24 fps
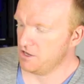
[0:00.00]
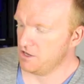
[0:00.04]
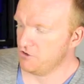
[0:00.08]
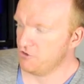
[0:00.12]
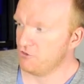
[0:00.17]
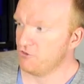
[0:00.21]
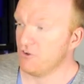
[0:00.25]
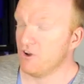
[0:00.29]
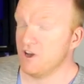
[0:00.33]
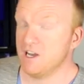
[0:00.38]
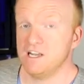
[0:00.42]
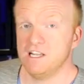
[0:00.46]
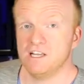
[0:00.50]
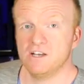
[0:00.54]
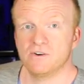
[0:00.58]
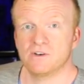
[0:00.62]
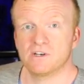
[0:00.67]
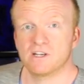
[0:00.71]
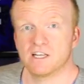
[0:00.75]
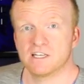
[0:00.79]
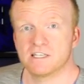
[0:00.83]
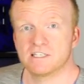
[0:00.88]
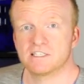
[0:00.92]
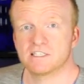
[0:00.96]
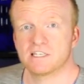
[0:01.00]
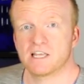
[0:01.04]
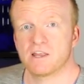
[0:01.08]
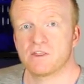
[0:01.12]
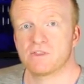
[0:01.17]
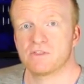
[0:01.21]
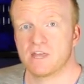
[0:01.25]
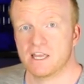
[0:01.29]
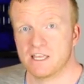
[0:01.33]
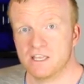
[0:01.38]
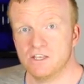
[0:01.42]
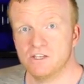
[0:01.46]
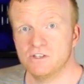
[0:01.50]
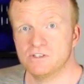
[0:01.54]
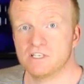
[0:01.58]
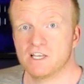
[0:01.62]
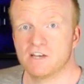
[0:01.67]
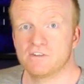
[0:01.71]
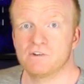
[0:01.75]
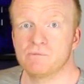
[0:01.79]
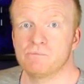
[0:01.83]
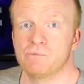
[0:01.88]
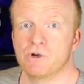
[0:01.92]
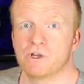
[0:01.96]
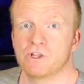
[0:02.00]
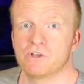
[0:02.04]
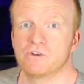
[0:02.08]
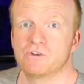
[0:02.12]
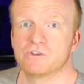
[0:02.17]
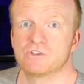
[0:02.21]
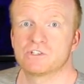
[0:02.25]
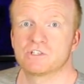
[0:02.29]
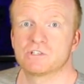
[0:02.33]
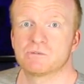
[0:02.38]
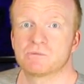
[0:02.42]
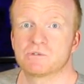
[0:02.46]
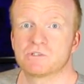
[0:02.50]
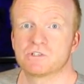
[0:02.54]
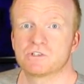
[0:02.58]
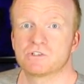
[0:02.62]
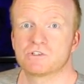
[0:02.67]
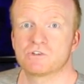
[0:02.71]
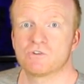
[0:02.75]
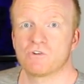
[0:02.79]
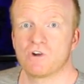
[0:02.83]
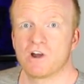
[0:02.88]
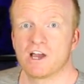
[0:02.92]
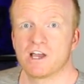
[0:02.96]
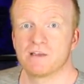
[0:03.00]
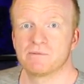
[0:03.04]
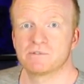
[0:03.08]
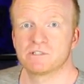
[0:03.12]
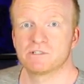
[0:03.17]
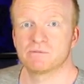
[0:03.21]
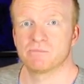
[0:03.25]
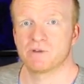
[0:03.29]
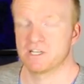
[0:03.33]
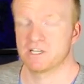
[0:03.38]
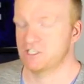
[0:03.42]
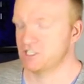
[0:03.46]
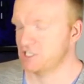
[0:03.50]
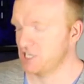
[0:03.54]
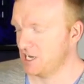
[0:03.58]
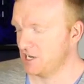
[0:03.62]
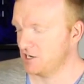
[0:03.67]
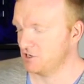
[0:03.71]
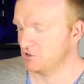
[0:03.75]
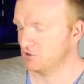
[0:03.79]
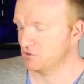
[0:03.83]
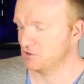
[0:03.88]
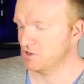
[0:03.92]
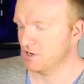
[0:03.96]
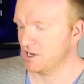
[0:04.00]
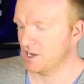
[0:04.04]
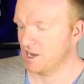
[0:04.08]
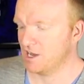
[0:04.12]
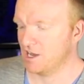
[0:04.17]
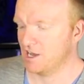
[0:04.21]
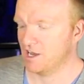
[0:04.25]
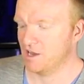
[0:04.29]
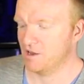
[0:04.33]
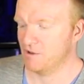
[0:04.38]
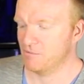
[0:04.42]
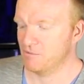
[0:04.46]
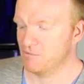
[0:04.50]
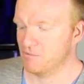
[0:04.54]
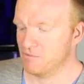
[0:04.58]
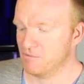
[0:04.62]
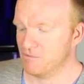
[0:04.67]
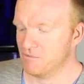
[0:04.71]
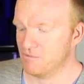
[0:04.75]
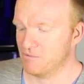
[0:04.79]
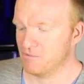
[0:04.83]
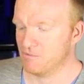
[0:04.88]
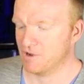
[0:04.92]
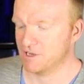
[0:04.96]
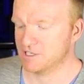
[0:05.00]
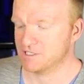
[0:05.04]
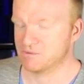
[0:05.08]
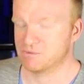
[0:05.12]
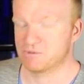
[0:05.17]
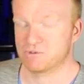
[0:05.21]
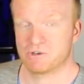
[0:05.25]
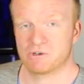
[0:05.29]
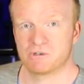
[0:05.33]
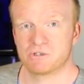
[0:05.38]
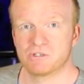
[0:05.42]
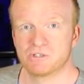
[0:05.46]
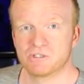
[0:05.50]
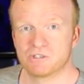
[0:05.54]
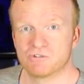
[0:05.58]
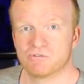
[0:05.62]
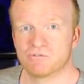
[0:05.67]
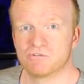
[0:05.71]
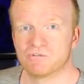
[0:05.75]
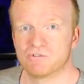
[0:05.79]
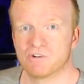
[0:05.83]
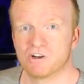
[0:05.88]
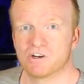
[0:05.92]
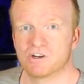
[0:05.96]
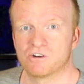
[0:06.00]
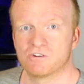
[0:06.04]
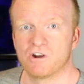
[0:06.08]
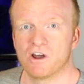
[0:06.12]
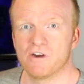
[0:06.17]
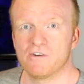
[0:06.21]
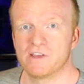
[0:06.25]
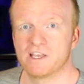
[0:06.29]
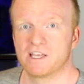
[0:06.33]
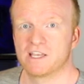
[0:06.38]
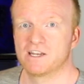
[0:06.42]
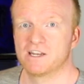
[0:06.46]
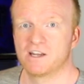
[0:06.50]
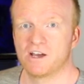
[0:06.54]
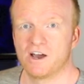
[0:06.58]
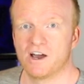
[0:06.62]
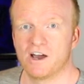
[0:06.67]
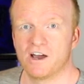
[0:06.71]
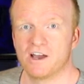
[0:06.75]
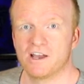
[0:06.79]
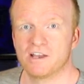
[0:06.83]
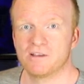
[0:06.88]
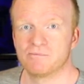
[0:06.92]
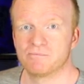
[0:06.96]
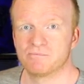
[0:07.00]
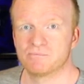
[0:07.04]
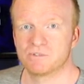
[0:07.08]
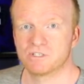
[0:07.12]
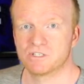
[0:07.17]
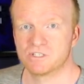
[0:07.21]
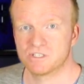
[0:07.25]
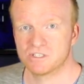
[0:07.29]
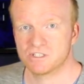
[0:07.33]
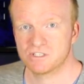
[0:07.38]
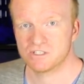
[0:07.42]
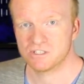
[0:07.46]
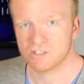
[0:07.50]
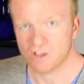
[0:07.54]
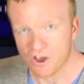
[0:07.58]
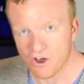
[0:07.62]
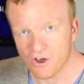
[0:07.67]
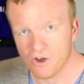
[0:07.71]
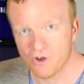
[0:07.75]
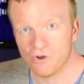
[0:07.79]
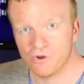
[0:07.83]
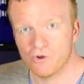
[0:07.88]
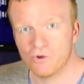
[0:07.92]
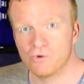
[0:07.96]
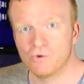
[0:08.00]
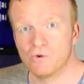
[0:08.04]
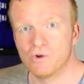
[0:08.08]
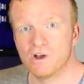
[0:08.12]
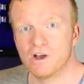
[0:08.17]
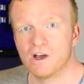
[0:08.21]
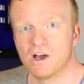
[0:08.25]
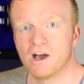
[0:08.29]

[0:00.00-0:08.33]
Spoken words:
Finally, I would like to say thank you to everybody who subscribed to my channel. My subscriptions are growing, and I am so